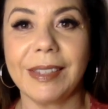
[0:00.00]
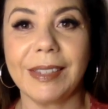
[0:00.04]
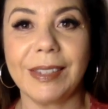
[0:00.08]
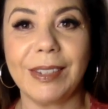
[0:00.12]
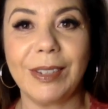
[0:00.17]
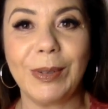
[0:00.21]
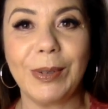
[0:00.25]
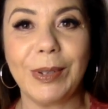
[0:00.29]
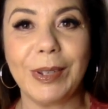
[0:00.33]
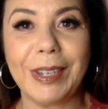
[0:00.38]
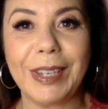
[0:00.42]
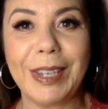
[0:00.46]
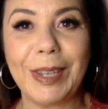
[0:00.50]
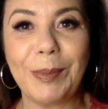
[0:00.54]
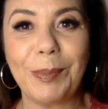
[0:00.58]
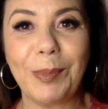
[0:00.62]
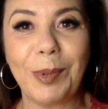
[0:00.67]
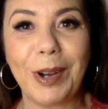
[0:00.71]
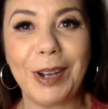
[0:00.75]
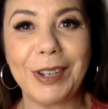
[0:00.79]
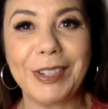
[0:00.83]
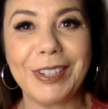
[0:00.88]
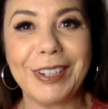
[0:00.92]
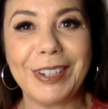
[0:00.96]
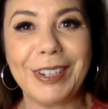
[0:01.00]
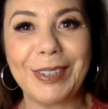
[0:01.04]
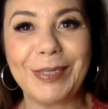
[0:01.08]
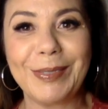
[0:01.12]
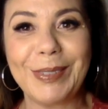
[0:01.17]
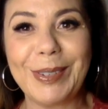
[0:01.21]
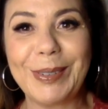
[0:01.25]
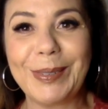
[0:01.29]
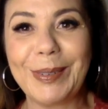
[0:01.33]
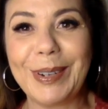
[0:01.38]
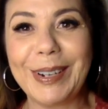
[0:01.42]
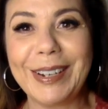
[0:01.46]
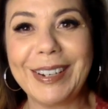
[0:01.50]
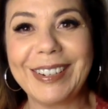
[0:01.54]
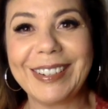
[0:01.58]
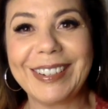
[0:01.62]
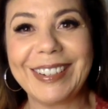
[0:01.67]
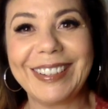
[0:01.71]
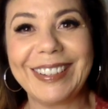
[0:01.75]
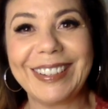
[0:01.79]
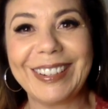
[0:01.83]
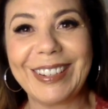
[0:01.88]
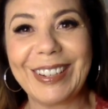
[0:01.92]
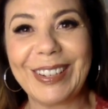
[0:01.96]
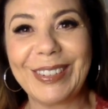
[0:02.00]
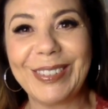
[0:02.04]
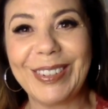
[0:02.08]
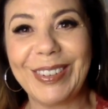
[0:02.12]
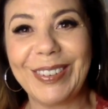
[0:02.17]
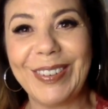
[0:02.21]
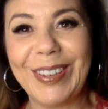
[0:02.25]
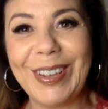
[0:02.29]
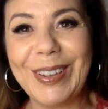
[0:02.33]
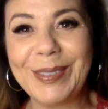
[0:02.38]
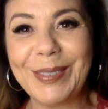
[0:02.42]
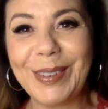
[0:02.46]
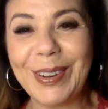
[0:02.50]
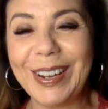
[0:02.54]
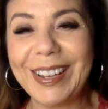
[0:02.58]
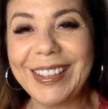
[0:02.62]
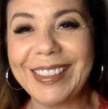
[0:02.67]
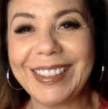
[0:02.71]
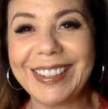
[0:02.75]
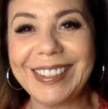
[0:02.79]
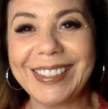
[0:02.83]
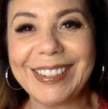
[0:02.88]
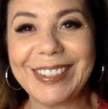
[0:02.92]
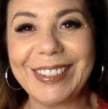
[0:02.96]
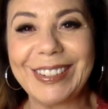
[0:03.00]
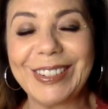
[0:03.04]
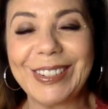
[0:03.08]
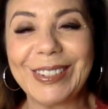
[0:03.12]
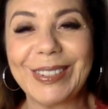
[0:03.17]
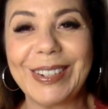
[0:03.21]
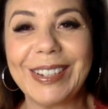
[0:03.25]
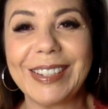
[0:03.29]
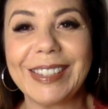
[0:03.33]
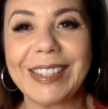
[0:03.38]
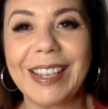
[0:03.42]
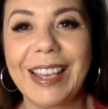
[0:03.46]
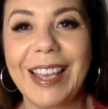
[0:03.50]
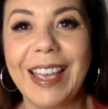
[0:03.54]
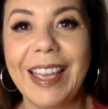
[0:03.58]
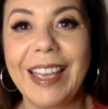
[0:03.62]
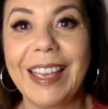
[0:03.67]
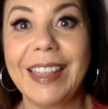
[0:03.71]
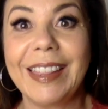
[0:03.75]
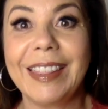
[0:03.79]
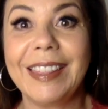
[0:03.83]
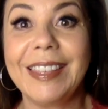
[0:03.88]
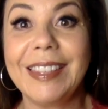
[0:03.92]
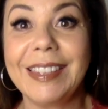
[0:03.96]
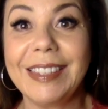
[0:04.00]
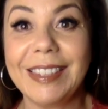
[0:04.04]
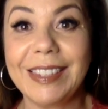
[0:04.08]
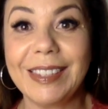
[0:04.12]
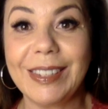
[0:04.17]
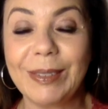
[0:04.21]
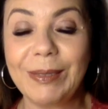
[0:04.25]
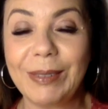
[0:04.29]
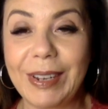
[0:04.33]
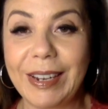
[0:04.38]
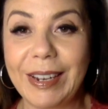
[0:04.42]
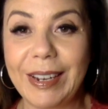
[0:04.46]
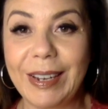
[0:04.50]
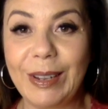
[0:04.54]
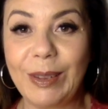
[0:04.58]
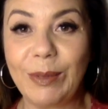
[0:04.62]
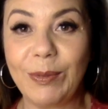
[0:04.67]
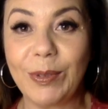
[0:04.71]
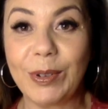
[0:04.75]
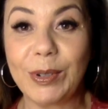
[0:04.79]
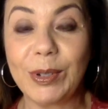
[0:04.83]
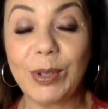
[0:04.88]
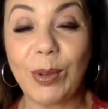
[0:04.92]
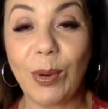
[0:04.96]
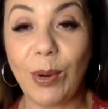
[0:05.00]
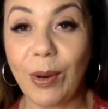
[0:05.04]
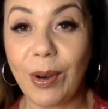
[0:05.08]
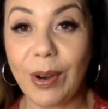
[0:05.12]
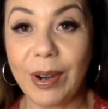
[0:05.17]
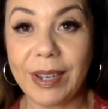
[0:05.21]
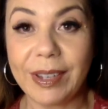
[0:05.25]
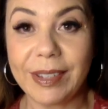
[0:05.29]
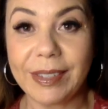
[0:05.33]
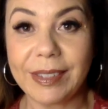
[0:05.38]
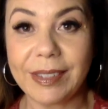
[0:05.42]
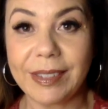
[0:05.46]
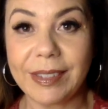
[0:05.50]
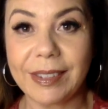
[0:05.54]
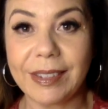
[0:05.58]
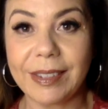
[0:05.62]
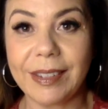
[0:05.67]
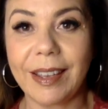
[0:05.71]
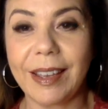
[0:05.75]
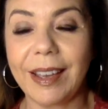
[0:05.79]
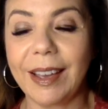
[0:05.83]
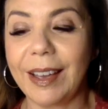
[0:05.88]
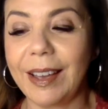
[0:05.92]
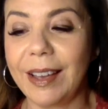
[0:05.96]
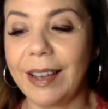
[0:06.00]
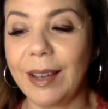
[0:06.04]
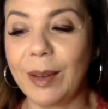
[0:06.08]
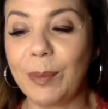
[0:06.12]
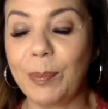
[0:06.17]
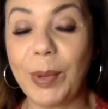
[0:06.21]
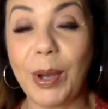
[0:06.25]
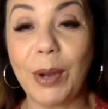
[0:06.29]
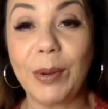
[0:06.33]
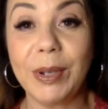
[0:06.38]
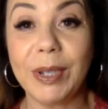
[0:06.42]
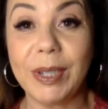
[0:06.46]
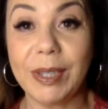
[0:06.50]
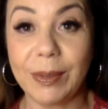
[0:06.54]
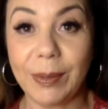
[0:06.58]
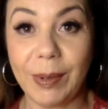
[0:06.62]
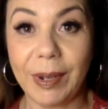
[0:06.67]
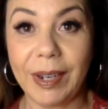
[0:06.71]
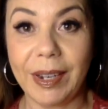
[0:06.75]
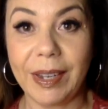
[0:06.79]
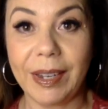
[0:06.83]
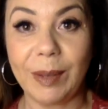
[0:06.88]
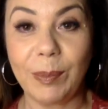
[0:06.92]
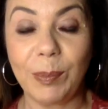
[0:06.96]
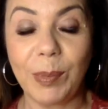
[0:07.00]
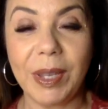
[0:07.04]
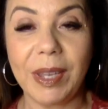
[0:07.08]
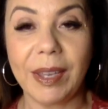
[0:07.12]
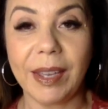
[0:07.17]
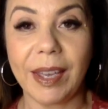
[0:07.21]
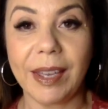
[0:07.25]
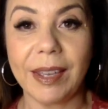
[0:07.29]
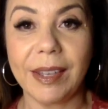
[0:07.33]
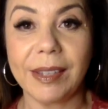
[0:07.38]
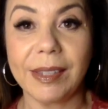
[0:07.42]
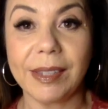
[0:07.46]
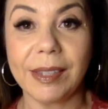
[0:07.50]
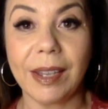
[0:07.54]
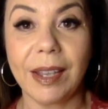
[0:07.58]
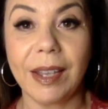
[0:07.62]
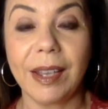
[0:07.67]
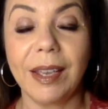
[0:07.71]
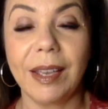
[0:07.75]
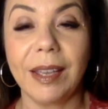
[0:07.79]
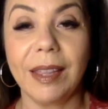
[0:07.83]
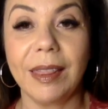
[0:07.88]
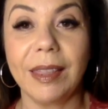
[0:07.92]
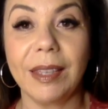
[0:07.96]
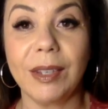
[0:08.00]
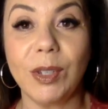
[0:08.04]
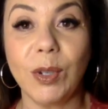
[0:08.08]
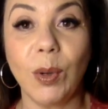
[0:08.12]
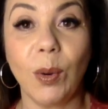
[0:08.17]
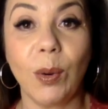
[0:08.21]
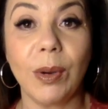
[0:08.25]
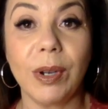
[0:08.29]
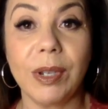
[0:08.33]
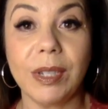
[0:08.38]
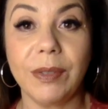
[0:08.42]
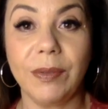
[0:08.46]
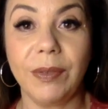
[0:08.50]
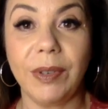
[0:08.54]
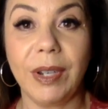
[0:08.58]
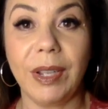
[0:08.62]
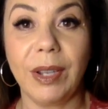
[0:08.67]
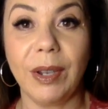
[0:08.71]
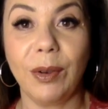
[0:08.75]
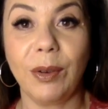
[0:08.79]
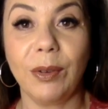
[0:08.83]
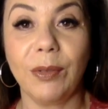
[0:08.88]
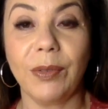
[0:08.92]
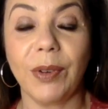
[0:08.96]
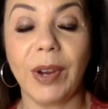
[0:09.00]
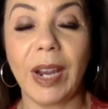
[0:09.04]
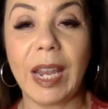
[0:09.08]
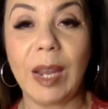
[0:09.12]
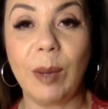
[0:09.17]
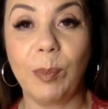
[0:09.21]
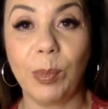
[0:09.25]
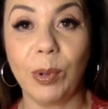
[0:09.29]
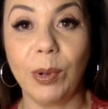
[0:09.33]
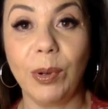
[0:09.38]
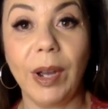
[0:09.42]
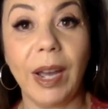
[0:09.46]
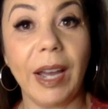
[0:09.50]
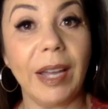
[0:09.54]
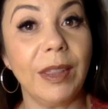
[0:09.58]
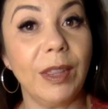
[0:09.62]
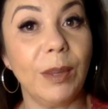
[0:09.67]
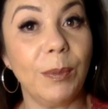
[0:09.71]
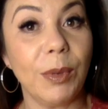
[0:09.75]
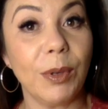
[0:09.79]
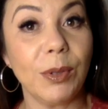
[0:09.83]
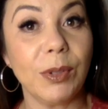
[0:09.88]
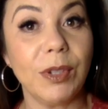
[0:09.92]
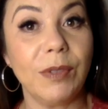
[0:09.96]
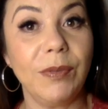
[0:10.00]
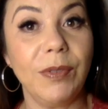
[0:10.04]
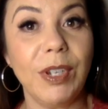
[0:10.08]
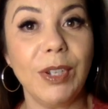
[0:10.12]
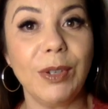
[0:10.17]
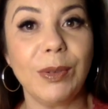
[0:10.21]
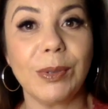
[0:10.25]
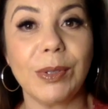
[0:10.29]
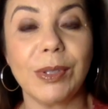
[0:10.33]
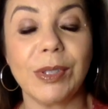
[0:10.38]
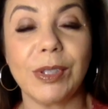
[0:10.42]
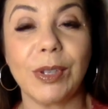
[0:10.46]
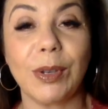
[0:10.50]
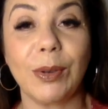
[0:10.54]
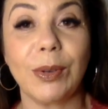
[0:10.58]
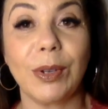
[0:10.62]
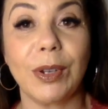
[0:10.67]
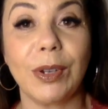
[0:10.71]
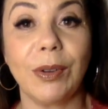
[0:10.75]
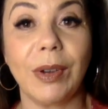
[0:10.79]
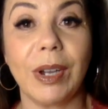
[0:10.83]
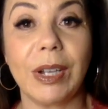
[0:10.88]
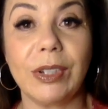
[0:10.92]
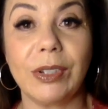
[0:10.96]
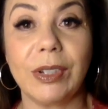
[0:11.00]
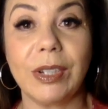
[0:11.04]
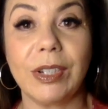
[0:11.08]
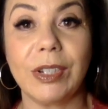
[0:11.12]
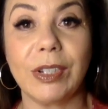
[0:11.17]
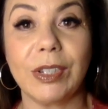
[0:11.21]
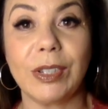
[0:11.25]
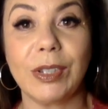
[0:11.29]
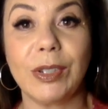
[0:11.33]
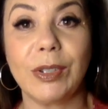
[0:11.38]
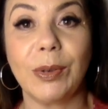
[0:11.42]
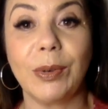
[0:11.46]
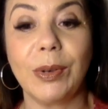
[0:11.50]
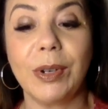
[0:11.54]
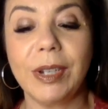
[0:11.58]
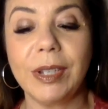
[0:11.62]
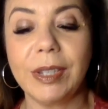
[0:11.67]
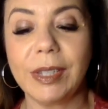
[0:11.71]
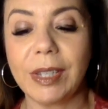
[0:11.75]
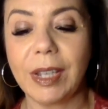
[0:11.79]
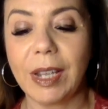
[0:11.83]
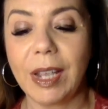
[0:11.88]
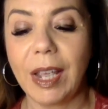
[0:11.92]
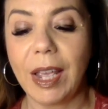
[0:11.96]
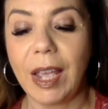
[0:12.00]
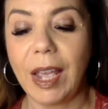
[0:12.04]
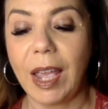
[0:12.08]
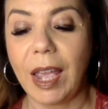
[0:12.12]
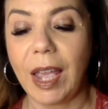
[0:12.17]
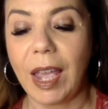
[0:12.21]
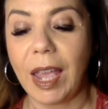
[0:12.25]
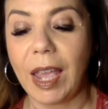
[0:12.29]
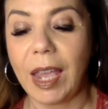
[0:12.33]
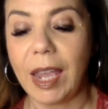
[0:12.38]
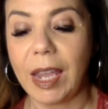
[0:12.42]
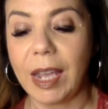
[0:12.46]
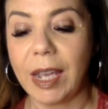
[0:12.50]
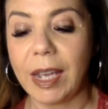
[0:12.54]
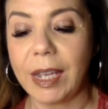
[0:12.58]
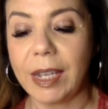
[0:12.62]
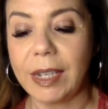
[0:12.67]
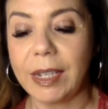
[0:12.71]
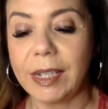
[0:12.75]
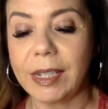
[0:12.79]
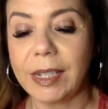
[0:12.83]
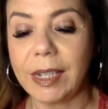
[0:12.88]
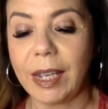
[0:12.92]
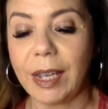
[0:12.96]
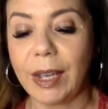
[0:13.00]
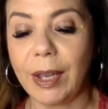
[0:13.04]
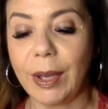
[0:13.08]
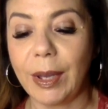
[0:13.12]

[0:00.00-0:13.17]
you can keep watching if you want, or click off if you want. That's your choice. This is a reading for Taurus, a bonus reading, because the Taurus video for April had the most views. So congratulations, Taurus. And